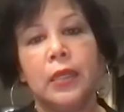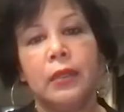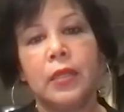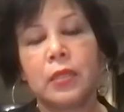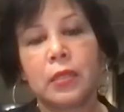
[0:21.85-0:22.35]

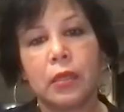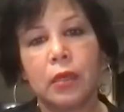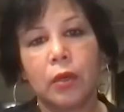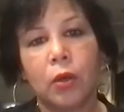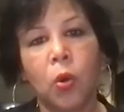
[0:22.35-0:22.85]
this
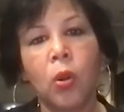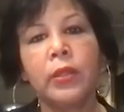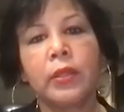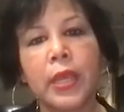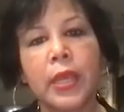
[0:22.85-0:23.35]

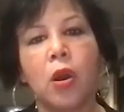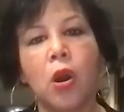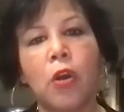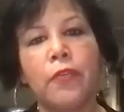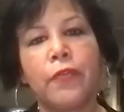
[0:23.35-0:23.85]
whole thing
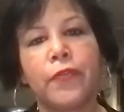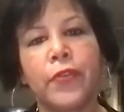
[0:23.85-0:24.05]
of